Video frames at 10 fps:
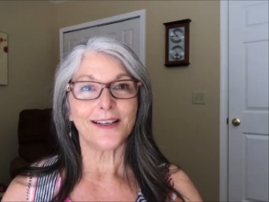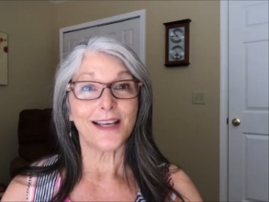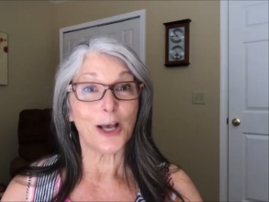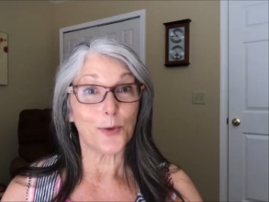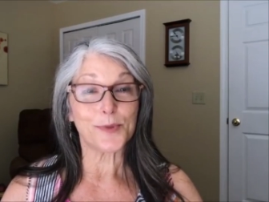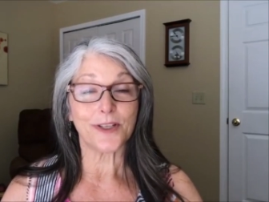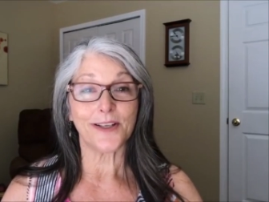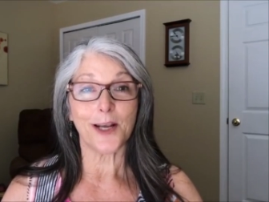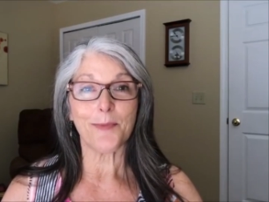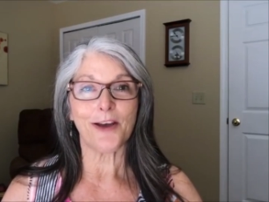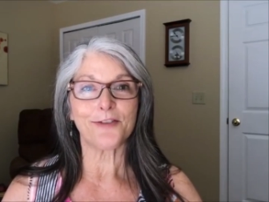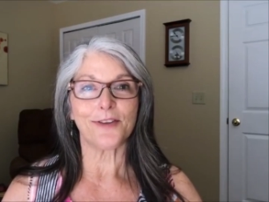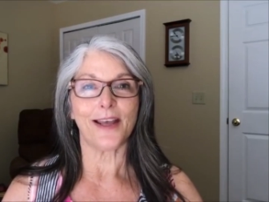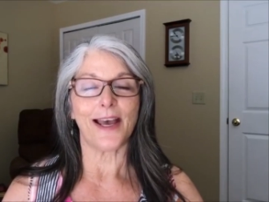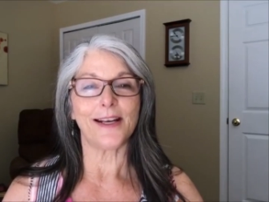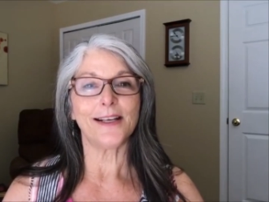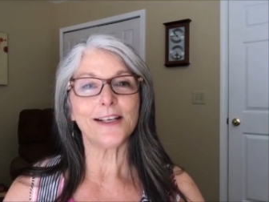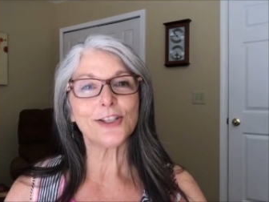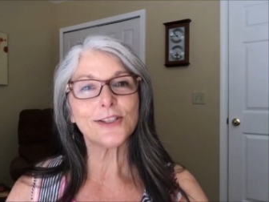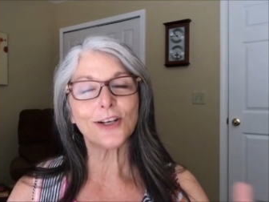helps clean up after that. And
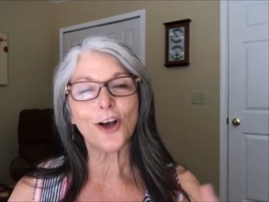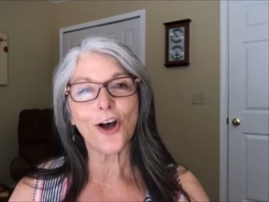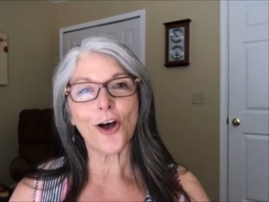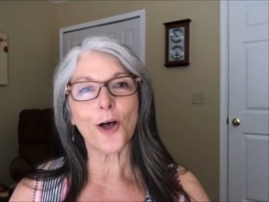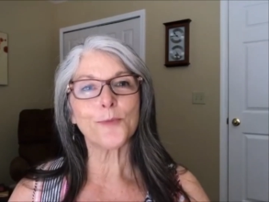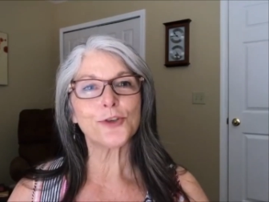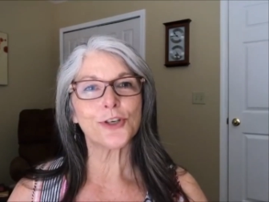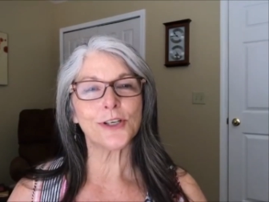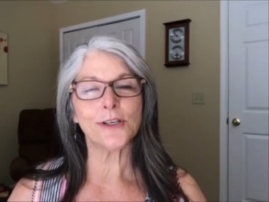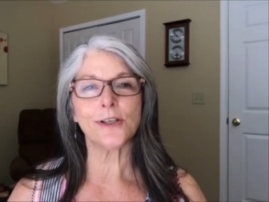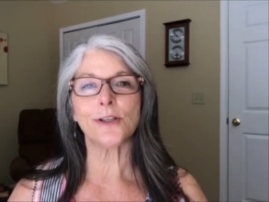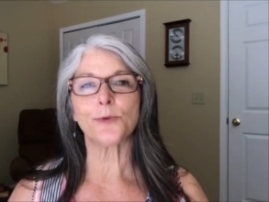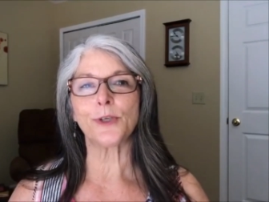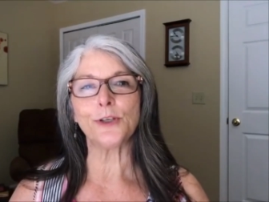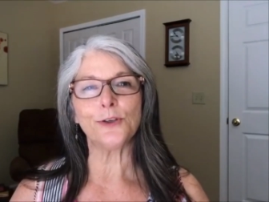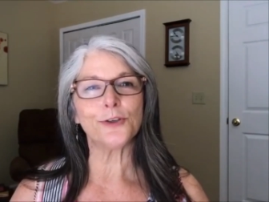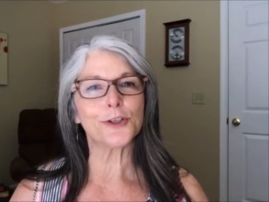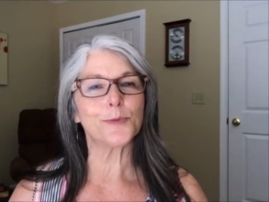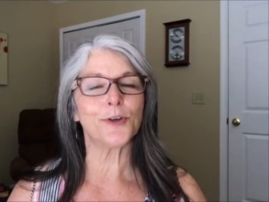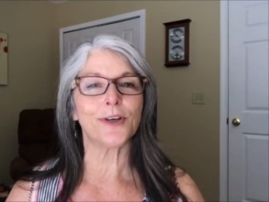it's just a calm, chill, renew your
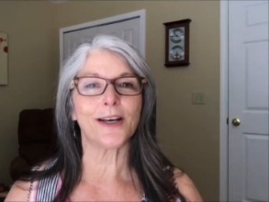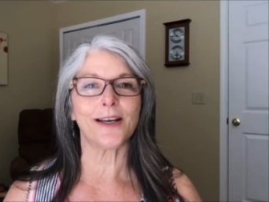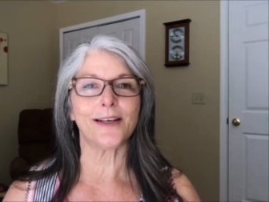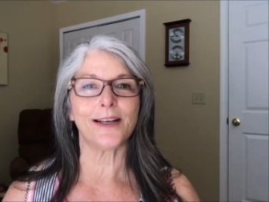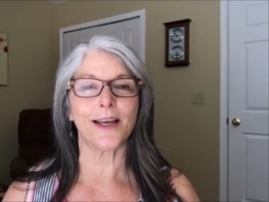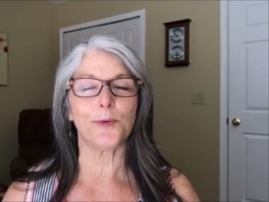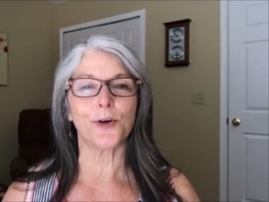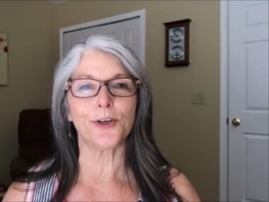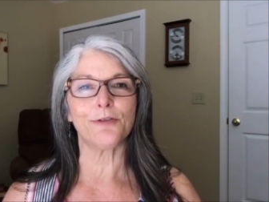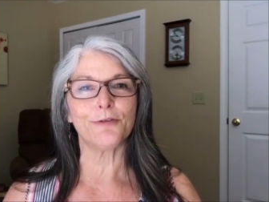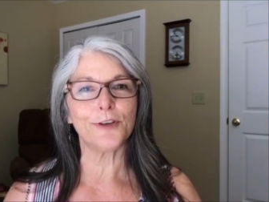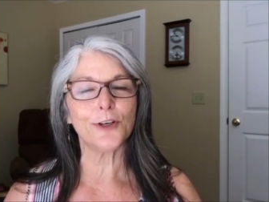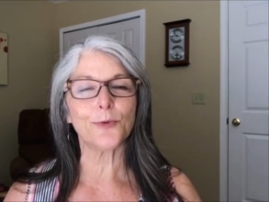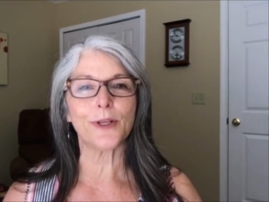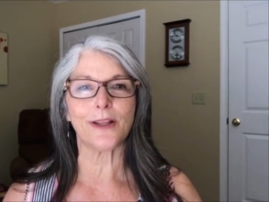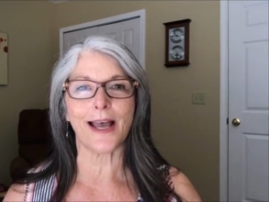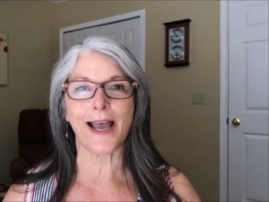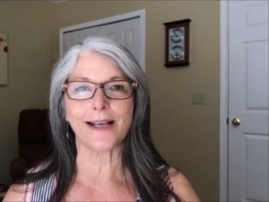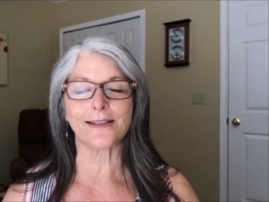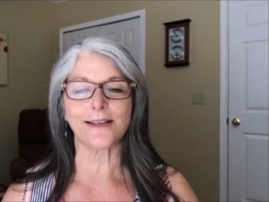spirit kind of day where you feel
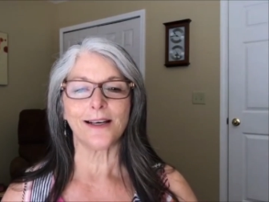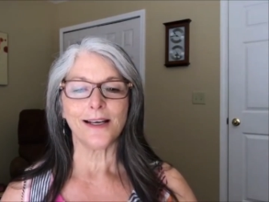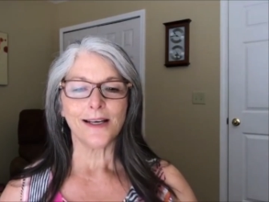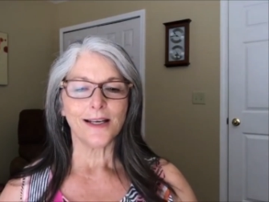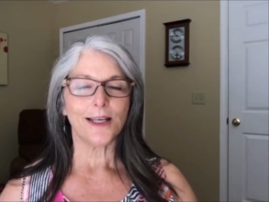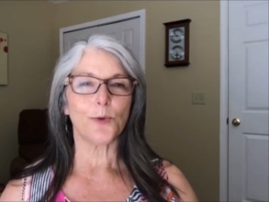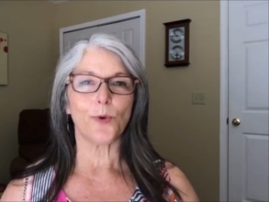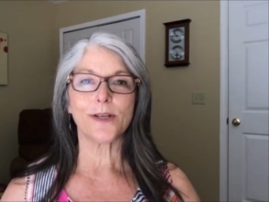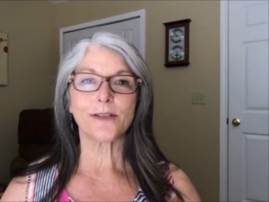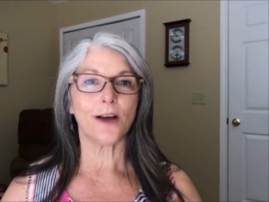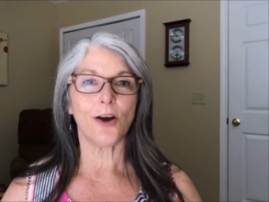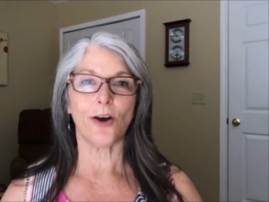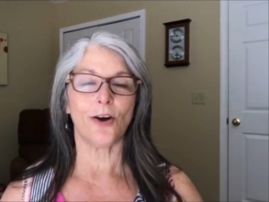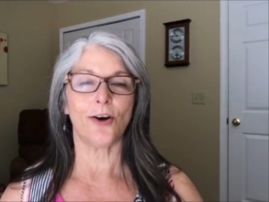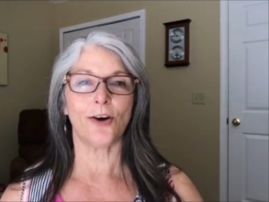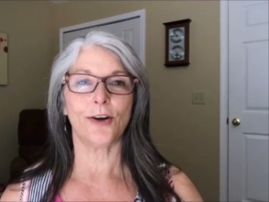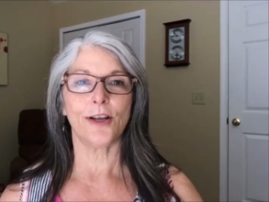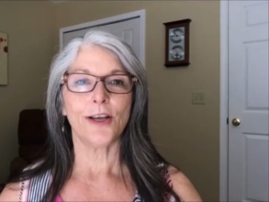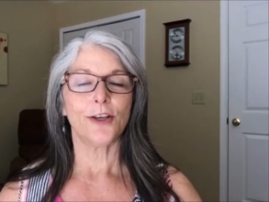relaxed it wasn't hard.